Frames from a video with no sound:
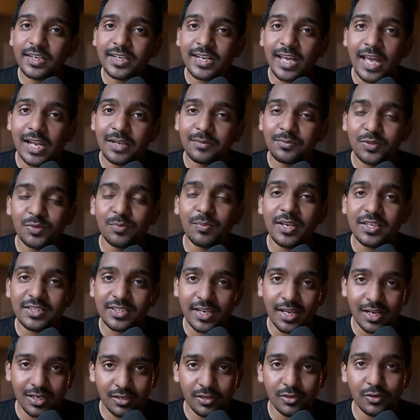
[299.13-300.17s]
It helps my
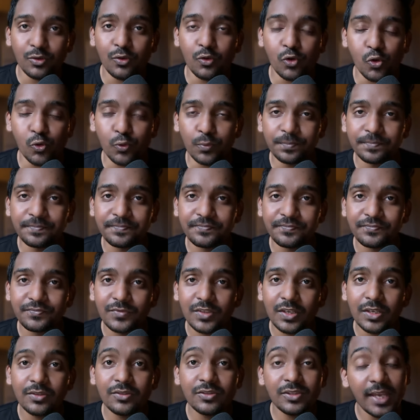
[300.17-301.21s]
channel grow.
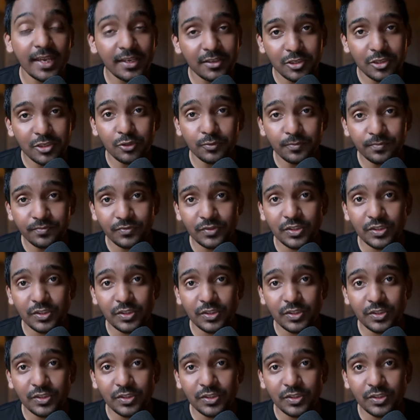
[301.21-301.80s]
Thank you.